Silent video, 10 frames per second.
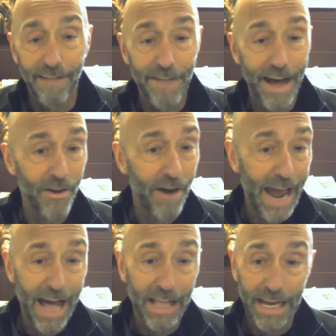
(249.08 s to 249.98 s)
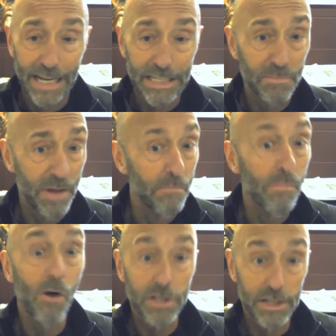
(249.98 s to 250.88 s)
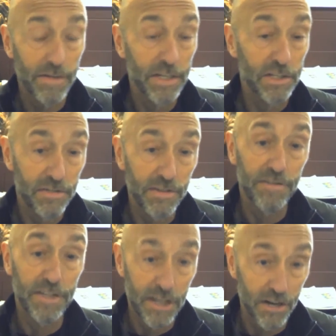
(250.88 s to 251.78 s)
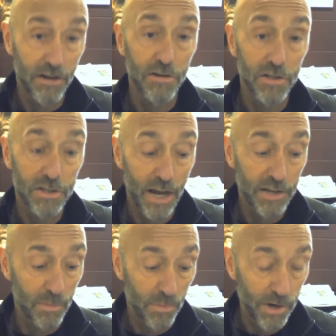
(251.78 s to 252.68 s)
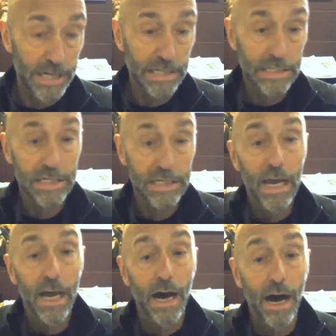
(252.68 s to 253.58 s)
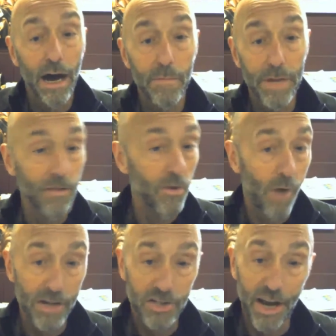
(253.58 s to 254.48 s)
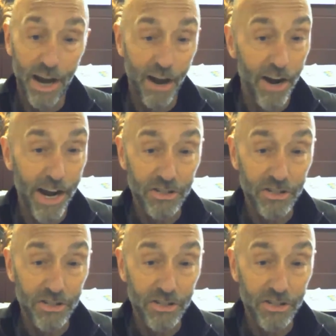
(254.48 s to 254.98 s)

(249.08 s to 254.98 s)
Father Al has spent most of his 50 years as a priest in the Wausau area.